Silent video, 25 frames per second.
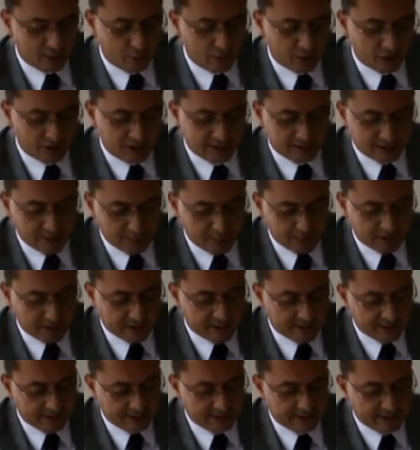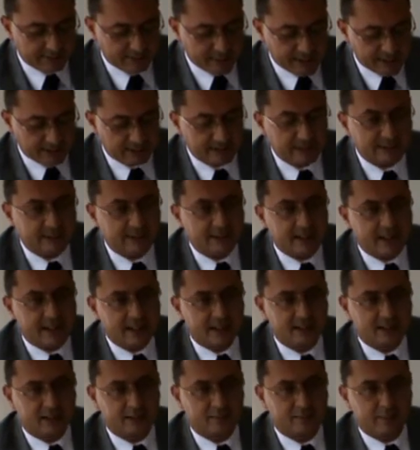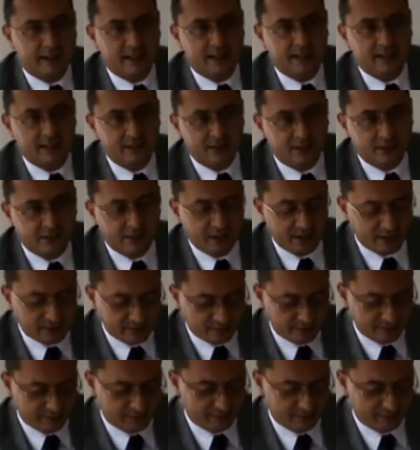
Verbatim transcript: which is typically dispensed either bilaterally